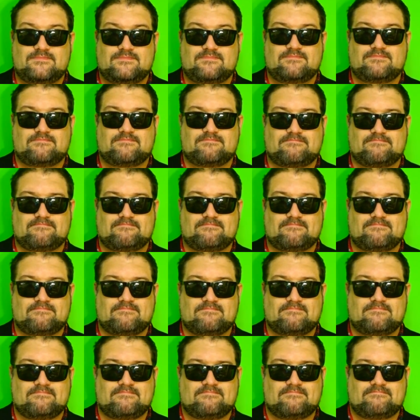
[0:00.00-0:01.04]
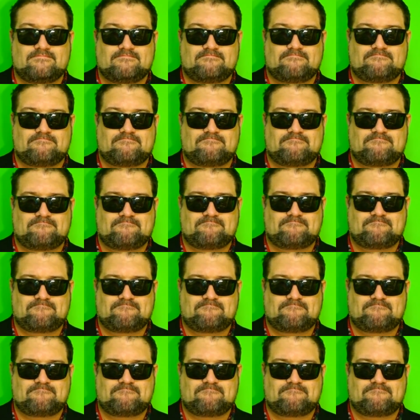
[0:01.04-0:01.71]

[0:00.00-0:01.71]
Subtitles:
[no speech]